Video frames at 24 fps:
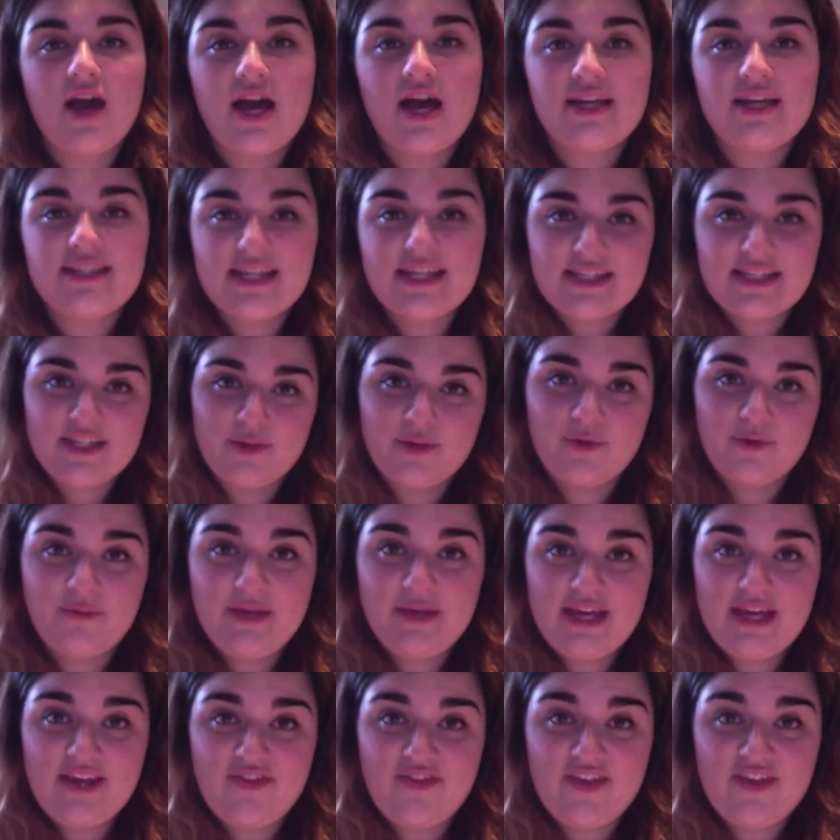Cecily would
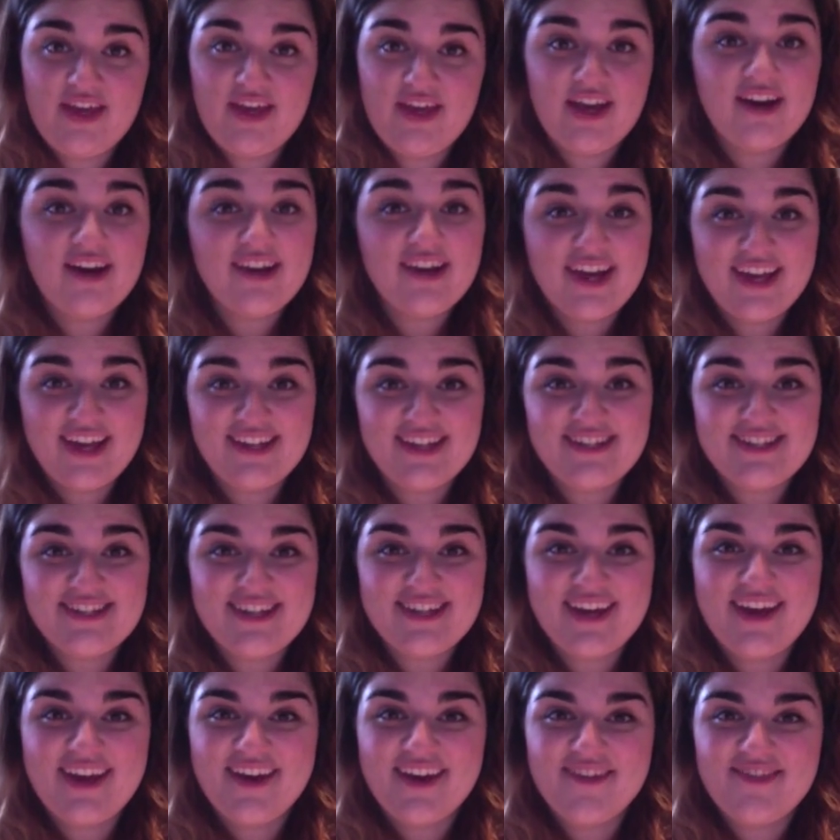be at the young end
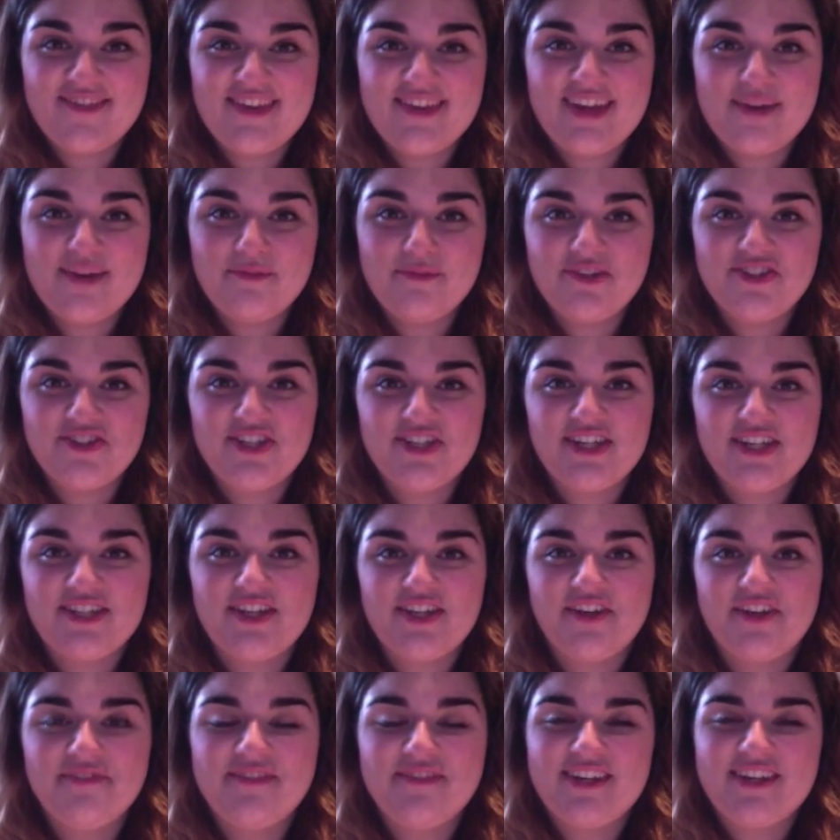of the emerging
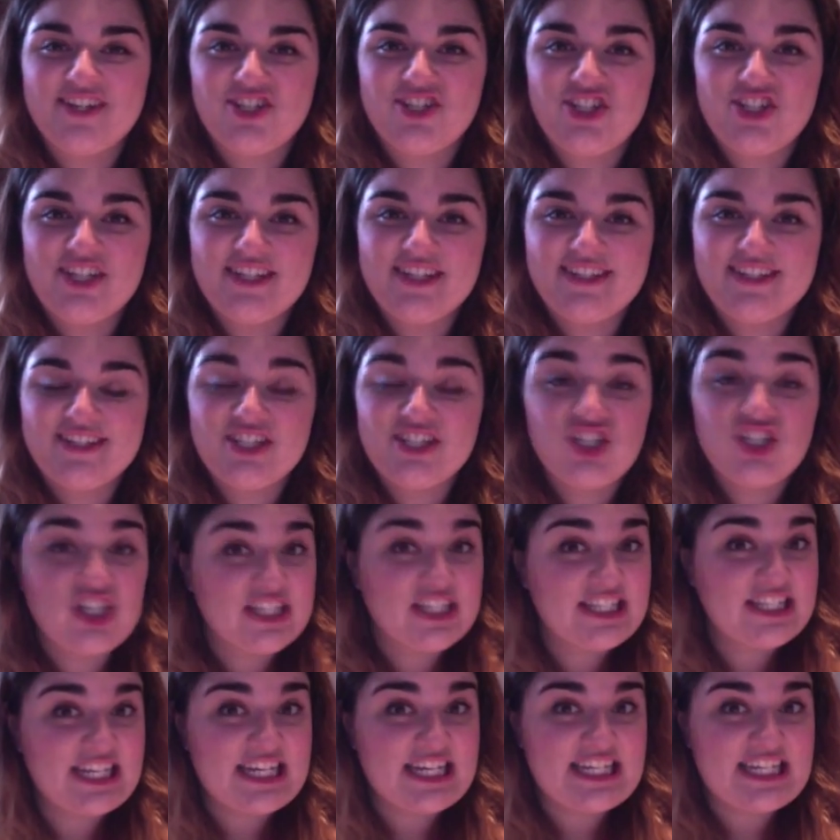adult because she is
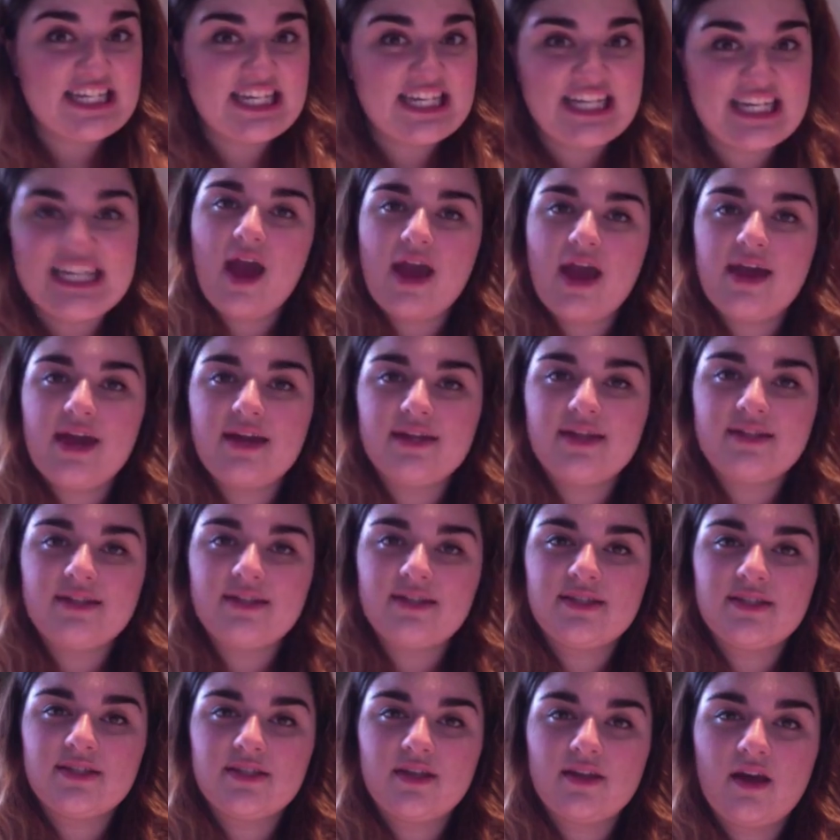just 18.
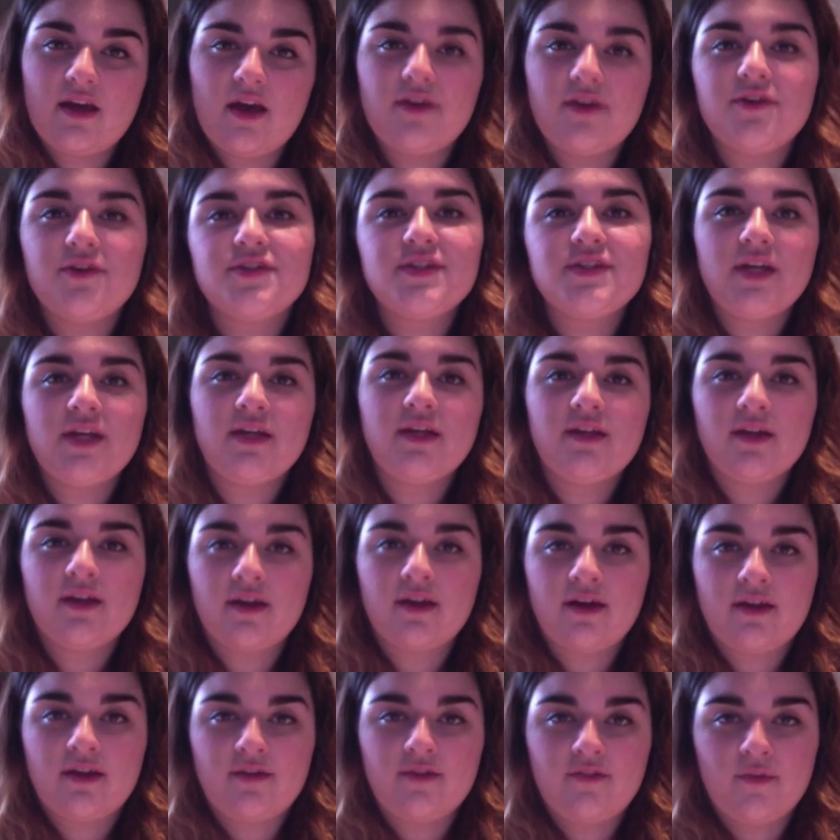And understanding
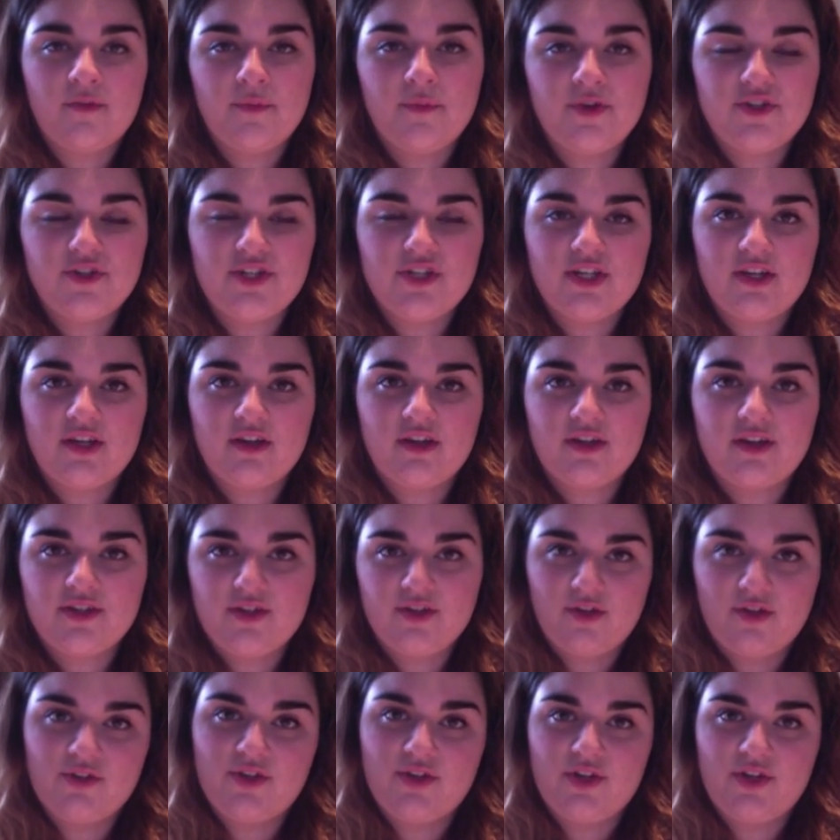kind of emerging
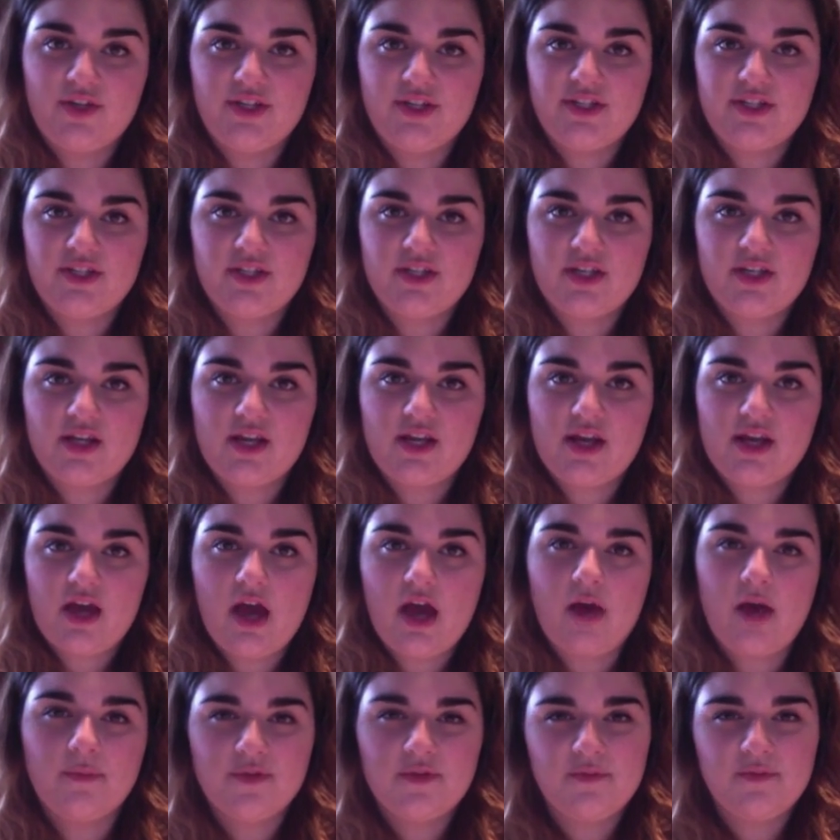adulthood
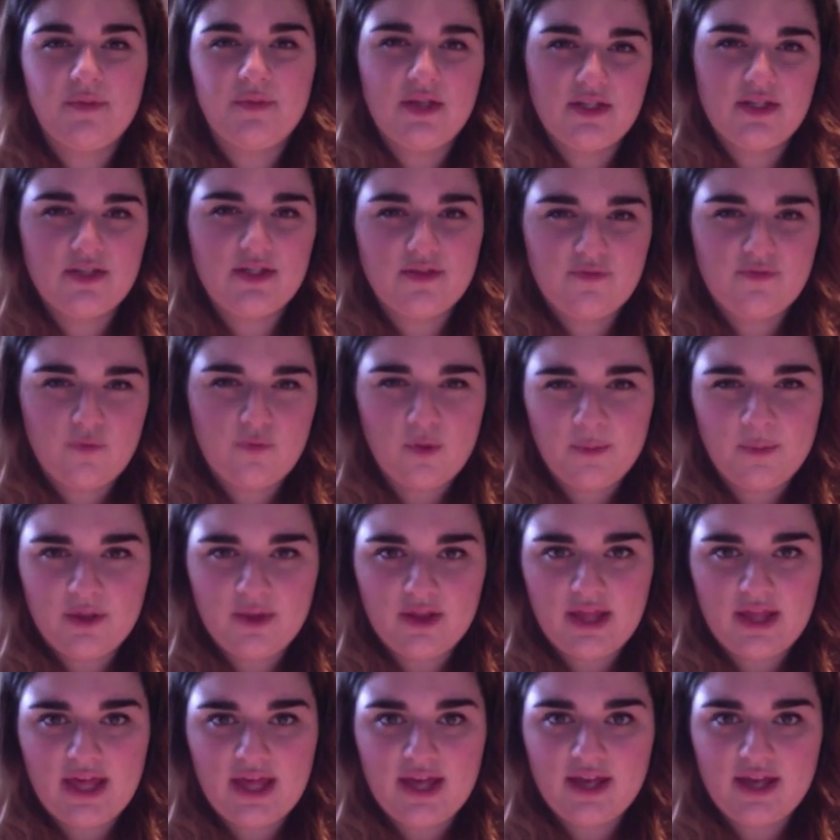helped me to
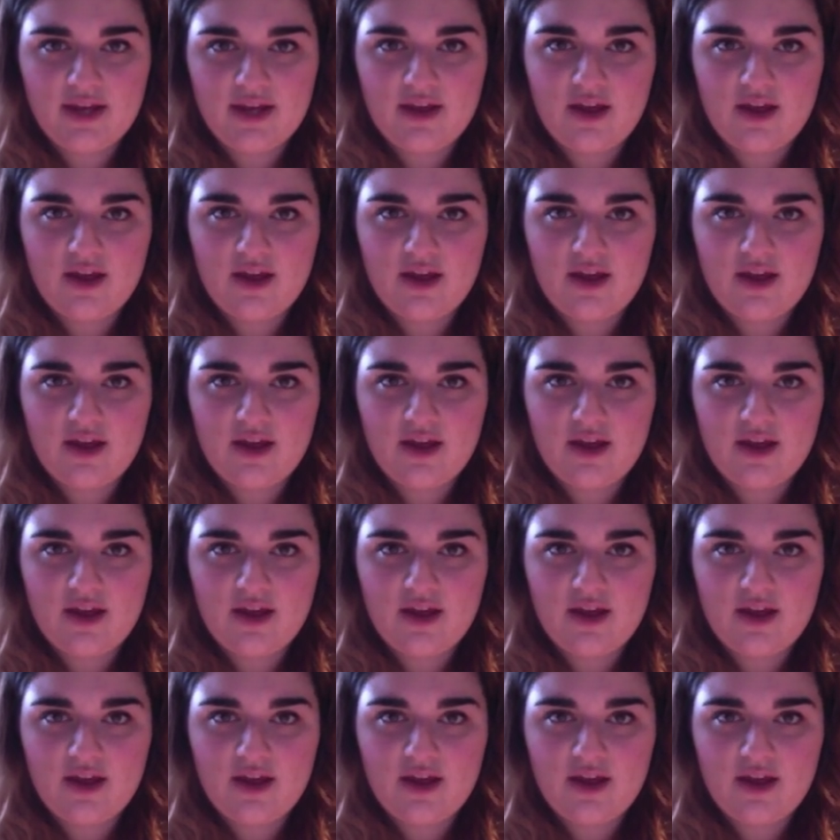formulate